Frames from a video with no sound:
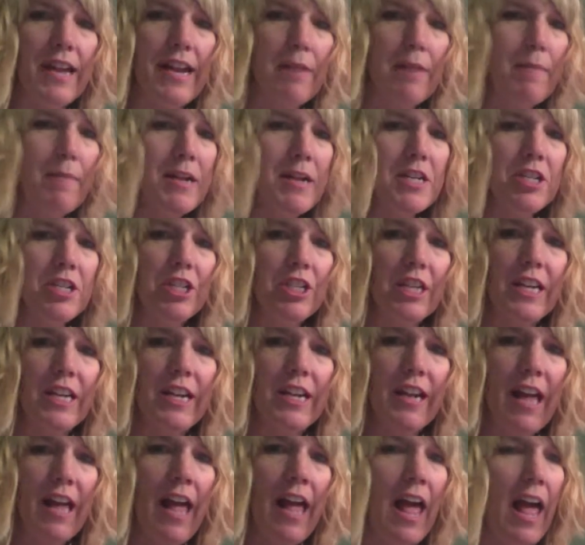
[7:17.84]
my sheet
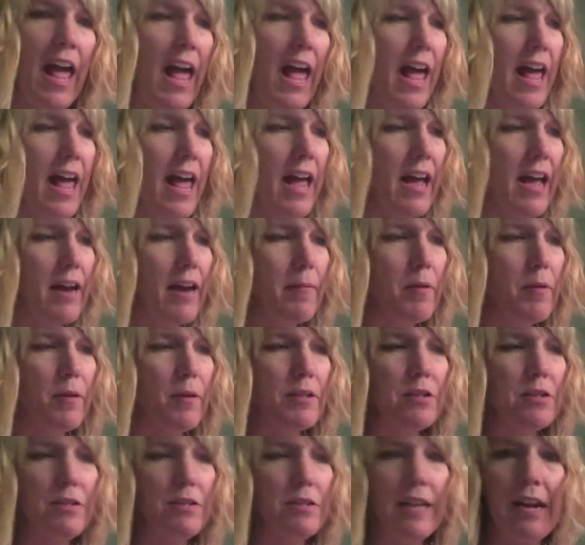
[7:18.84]
and I'm going to
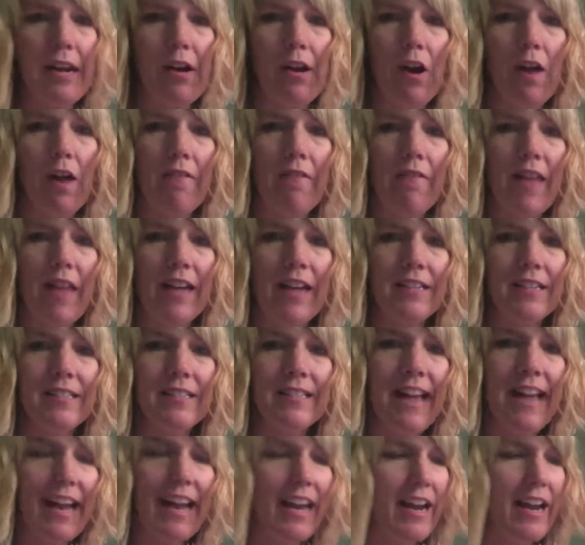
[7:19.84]
take off that
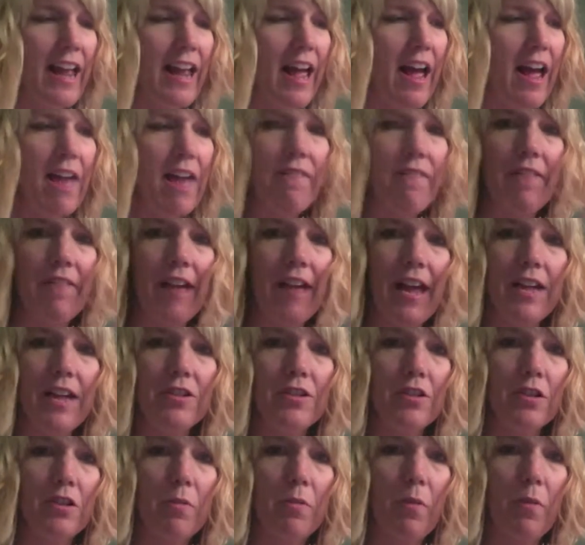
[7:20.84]
second half and do
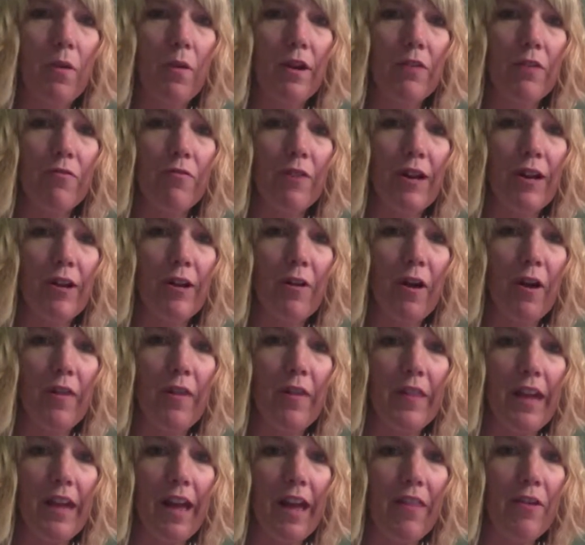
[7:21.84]
the pointer finger on the
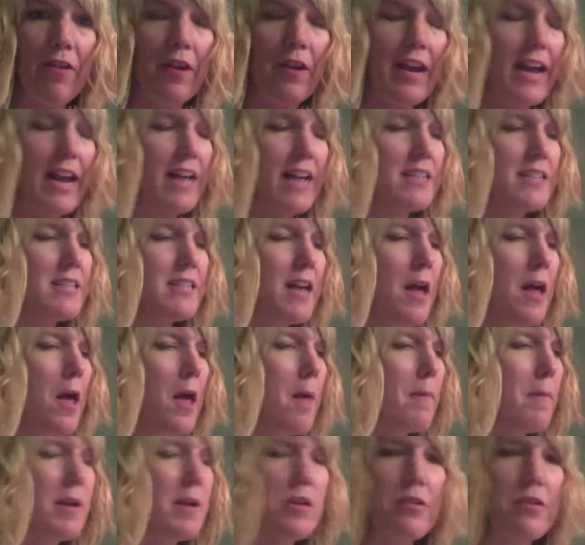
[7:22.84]
other hand.
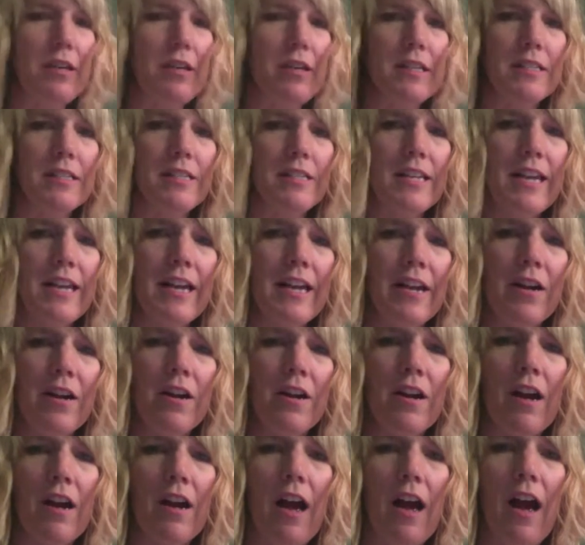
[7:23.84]
But you can see here
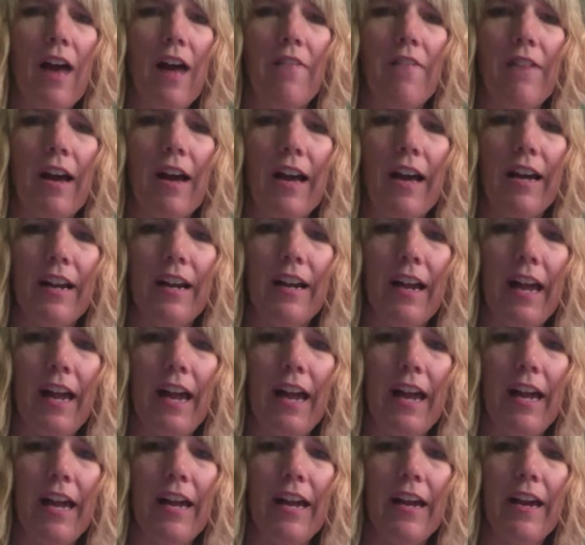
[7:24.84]
I've got
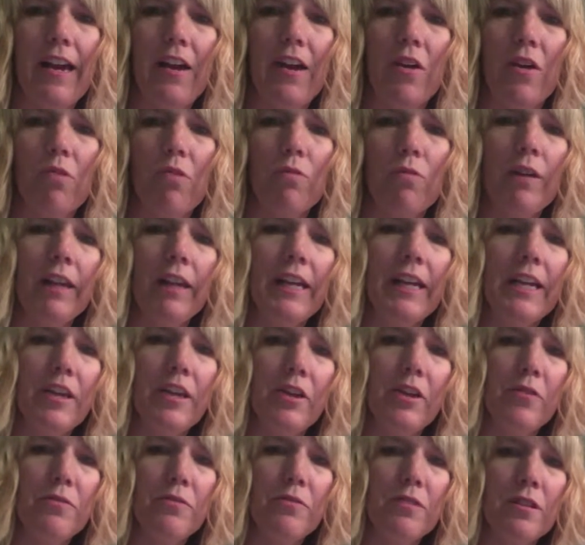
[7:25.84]
a really
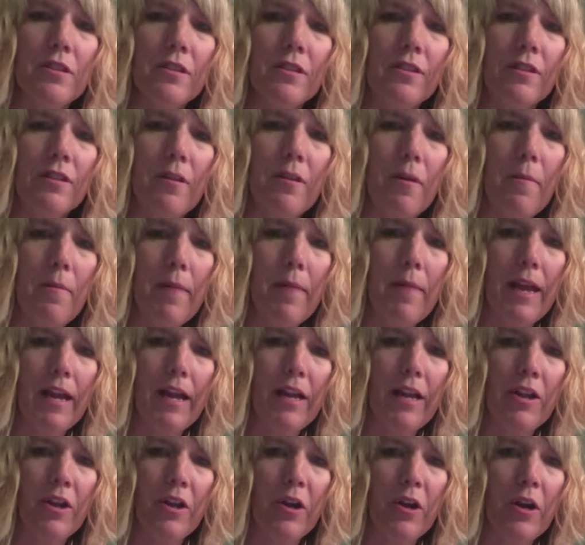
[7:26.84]
cute
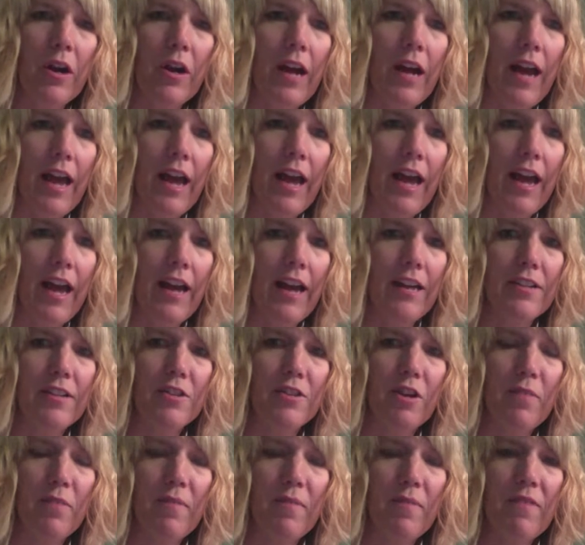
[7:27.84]
manicure and it
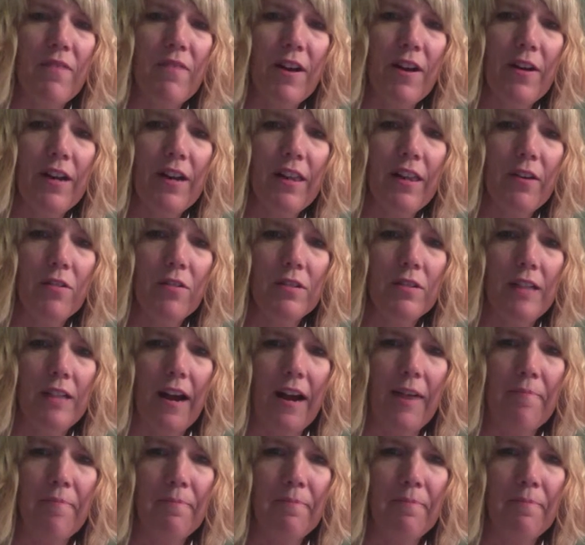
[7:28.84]
took me very little time.